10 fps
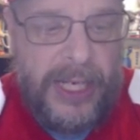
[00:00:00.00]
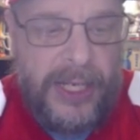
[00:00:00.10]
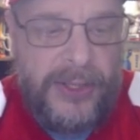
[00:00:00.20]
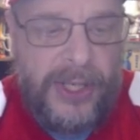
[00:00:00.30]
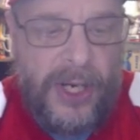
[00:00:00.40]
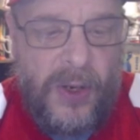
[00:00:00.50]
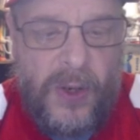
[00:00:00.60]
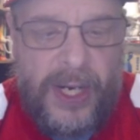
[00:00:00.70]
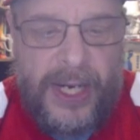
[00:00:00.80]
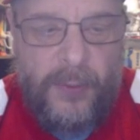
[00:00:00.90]

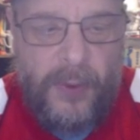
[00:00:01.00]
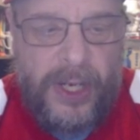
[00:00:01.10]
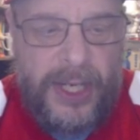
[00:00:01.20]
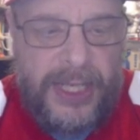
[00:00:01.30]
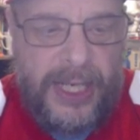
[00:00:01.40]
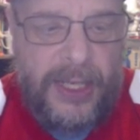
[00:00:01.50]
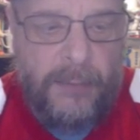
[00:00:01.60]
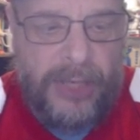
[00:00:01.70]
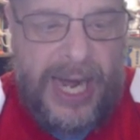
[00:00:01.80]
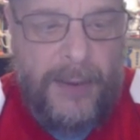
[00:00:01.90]
So we're going to take the
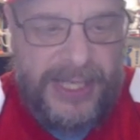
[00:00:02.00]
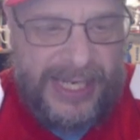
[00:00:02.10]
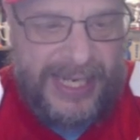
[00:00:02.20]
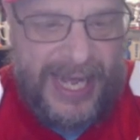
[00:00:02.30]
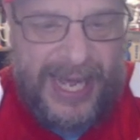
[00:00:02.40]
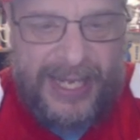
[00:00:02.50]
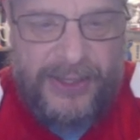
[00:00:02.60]
Brahmas in that.